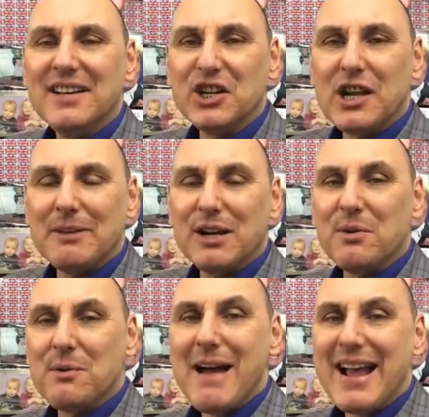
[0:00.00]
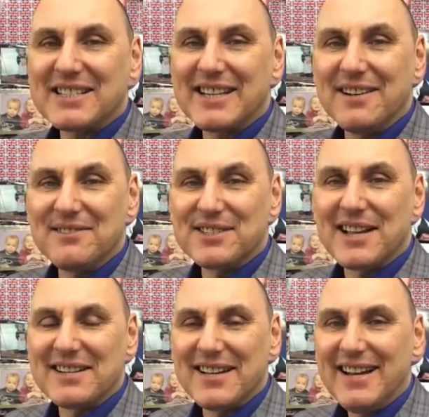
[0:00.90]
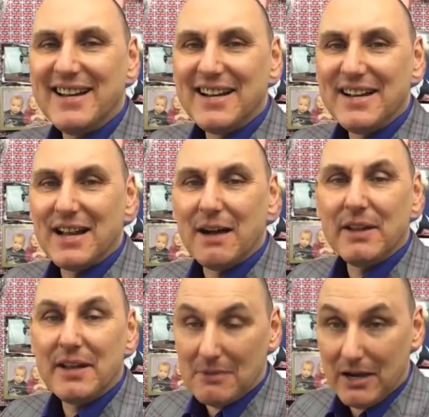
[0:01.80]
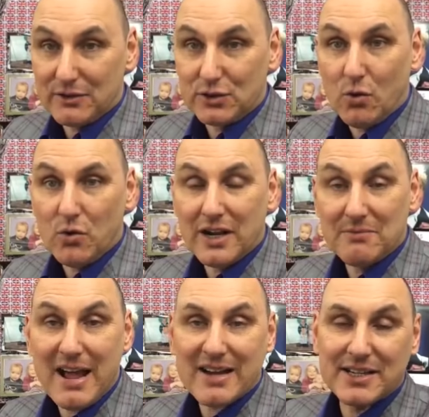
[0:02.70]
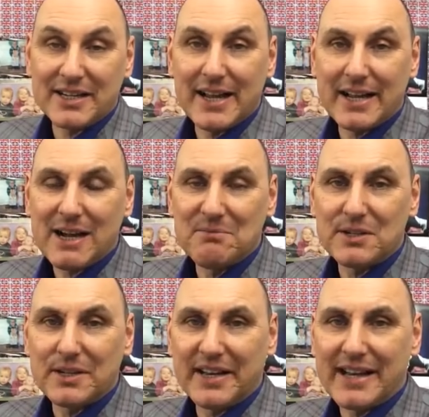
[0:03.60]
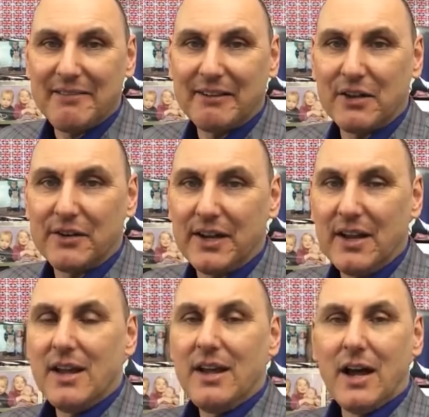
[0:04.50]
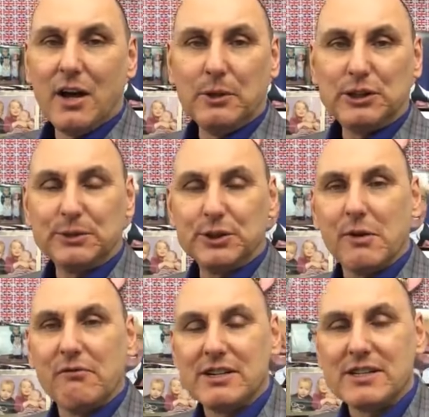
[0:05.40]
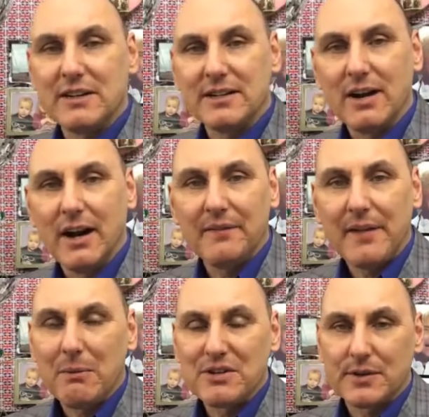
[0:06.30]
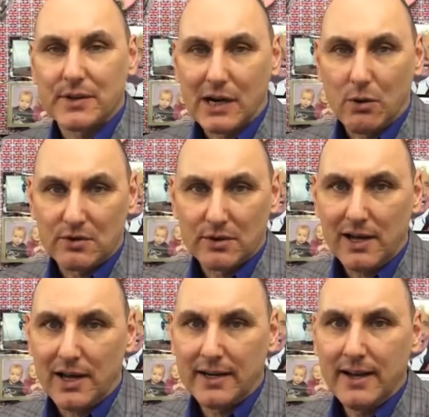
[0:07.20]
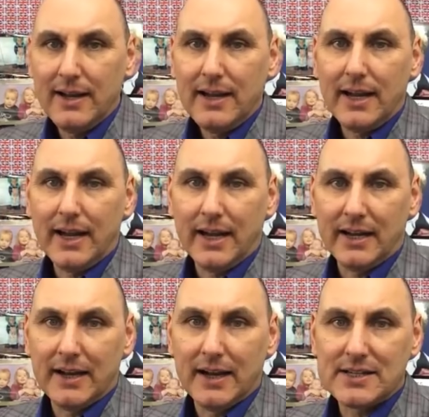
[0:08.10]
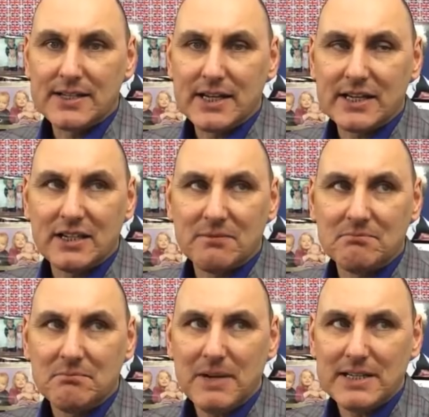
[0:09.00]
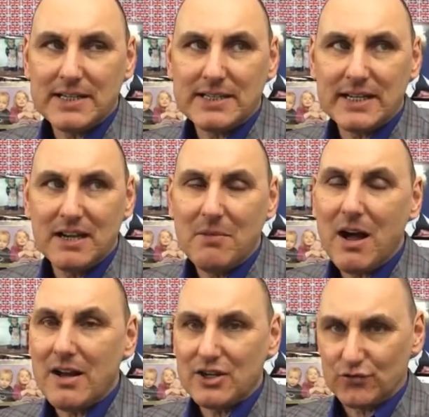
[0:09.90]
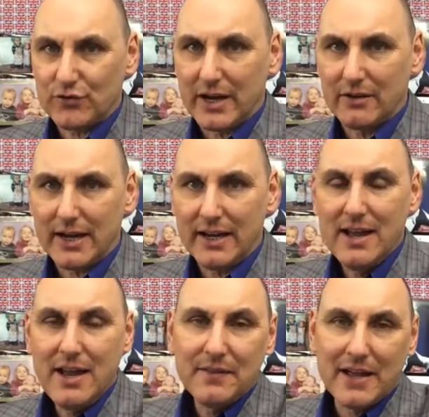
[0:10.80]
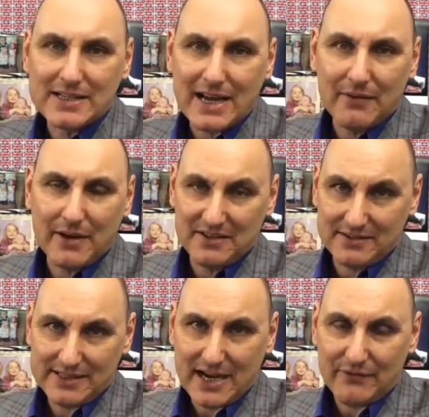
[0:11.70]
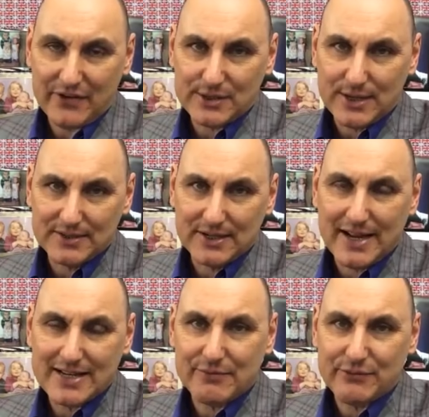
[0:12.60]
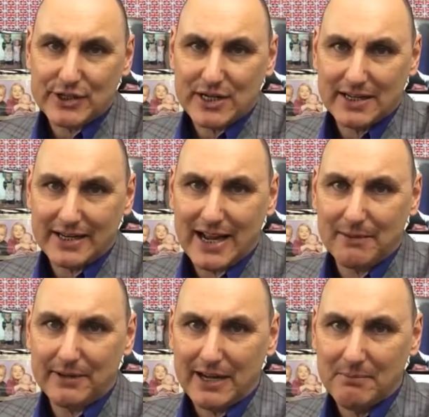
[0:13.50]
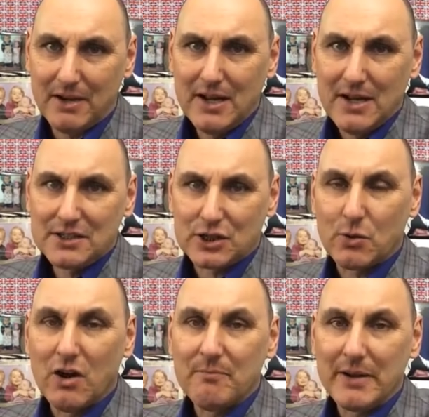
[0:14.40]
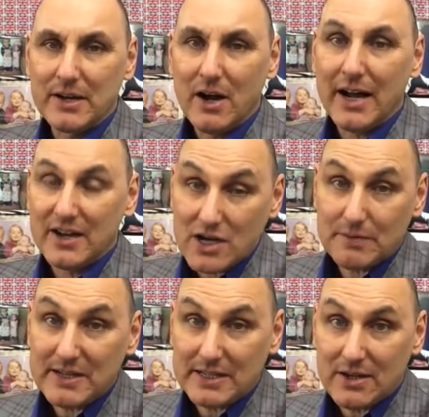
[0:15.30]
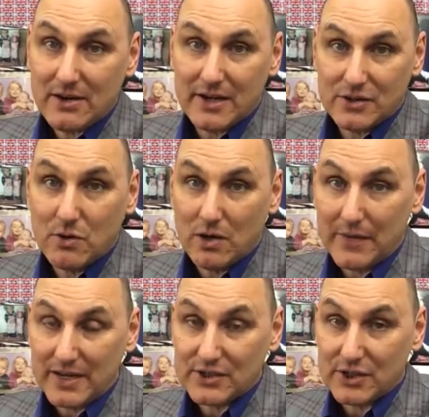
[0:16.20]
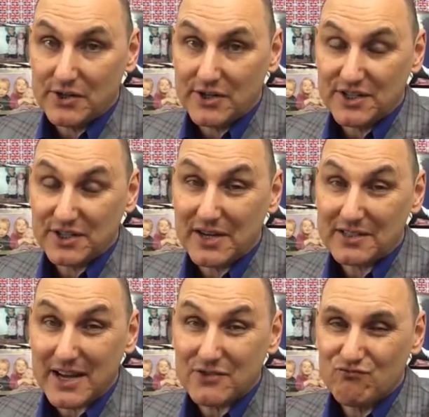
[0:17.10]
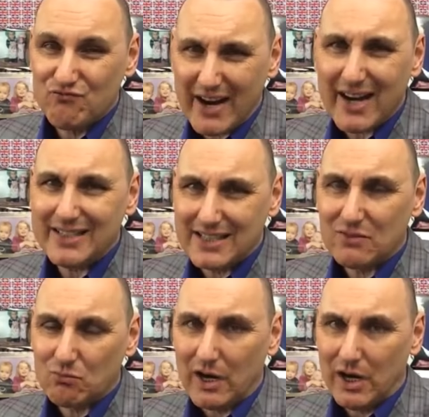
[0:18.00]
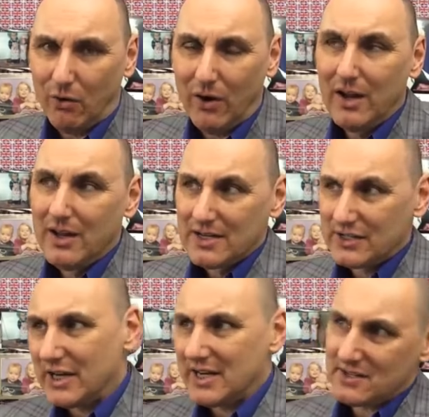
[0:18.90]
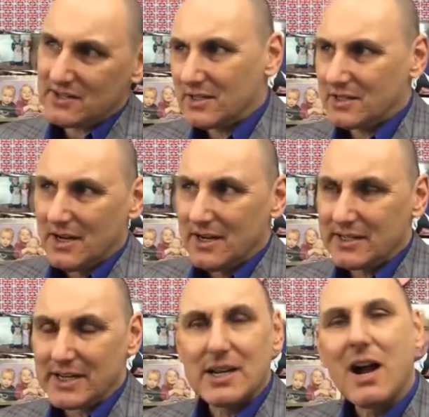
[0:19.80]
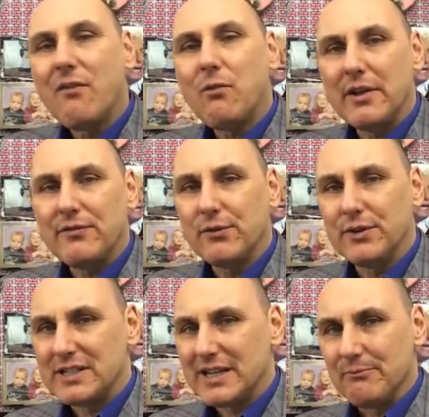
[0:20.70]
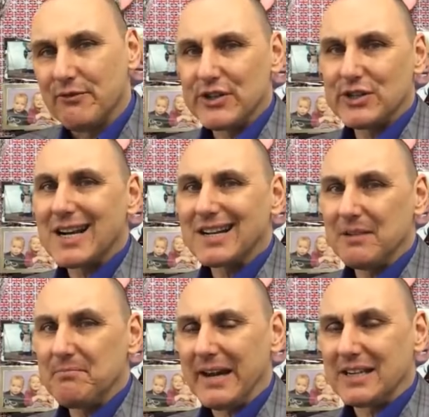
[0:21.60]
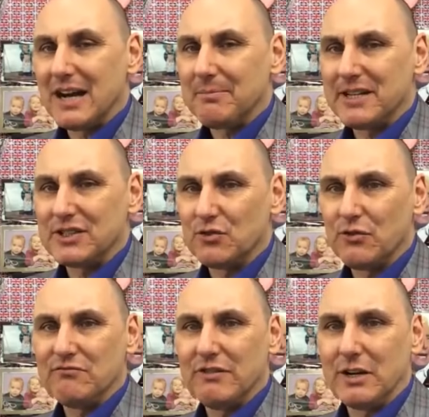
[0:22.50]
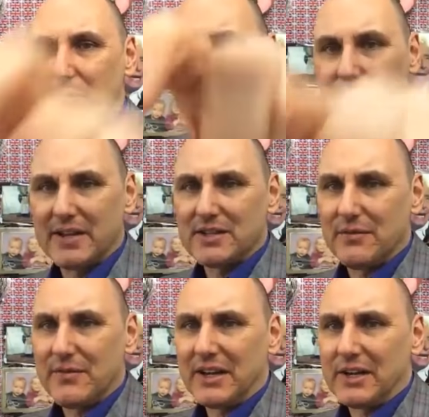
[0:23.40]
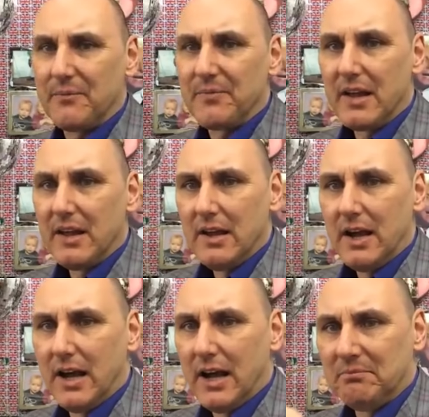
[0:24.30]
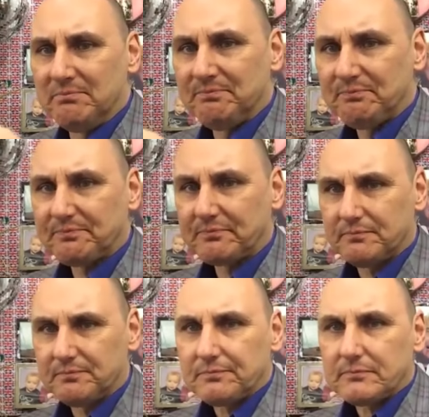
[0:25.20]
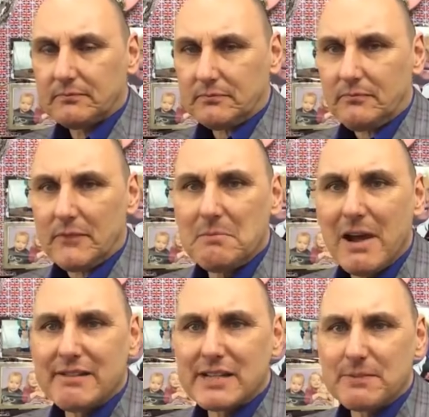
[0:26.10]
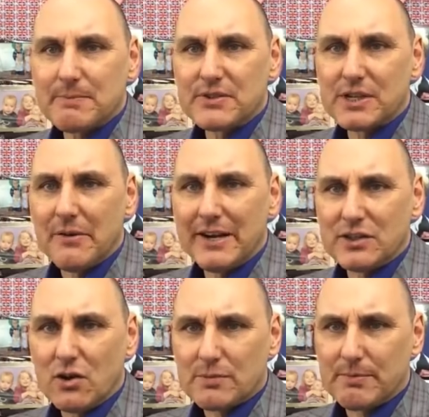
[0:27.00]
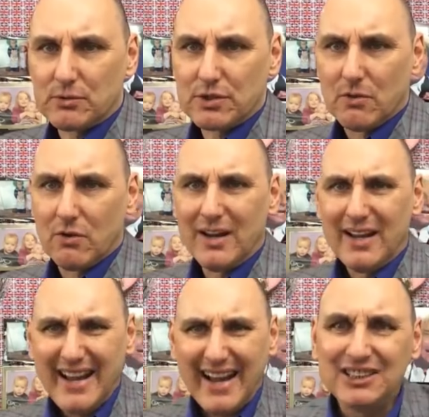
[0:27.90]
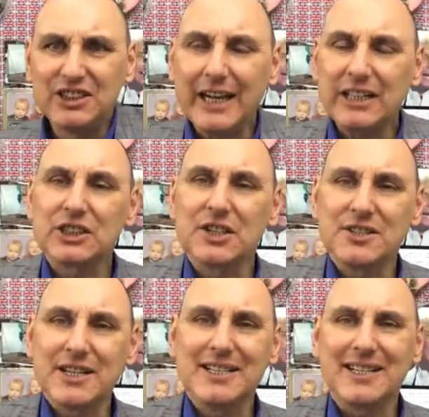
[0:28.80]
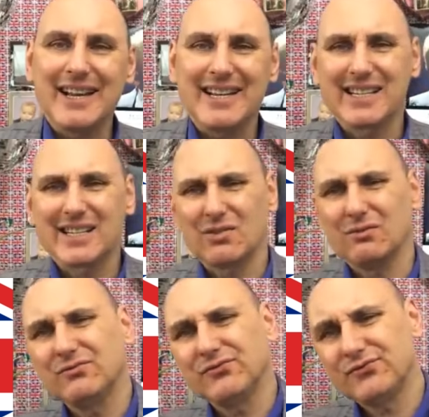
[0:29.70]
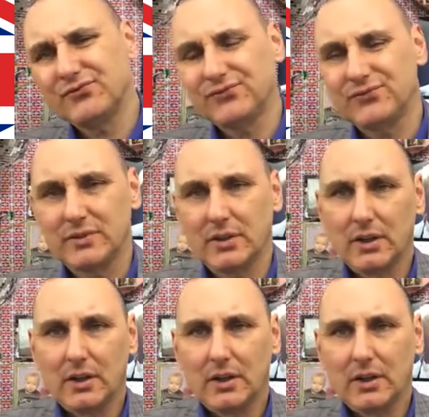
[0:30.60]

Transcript: You coming along with Maxine on Sunday? Lovely. Uh, Dawn and Maxine, they come to the karaoke, uh, which we do every Sunday night. That one's at the Golden Lion in uh, Sydenham. Is it Sydenham High Street? Okay. That's uh, in southeast London. That's every Sunday, 8 pm to 12 midnight. A nice busy night as well, that's turned into. That, that's really done well since since halfway through December. It's suddenly picked up and it's doing really well there. So thank you. Um, Mary's husband's going into hospital tomorrow. Injections in the discs. Oof.